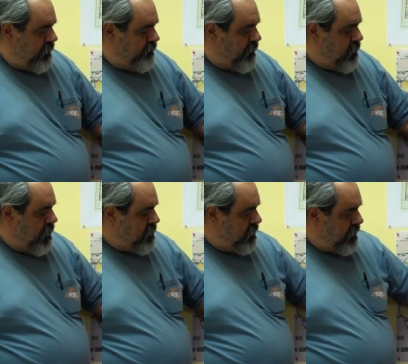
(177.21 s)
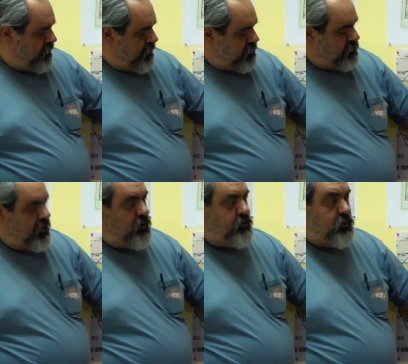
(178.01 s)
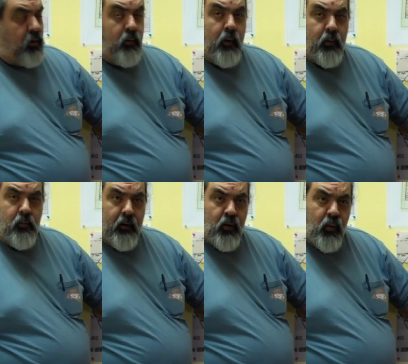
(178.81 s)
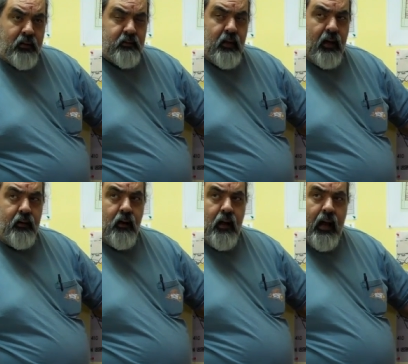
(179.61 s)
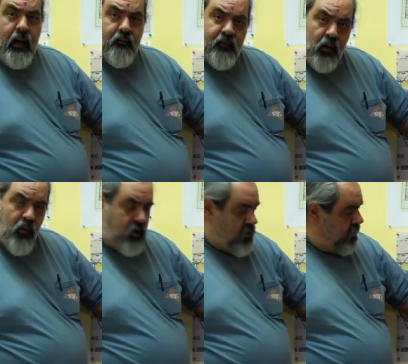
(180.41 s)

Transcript: If we wanted to hunt in their territory, we would request that. And if they wanted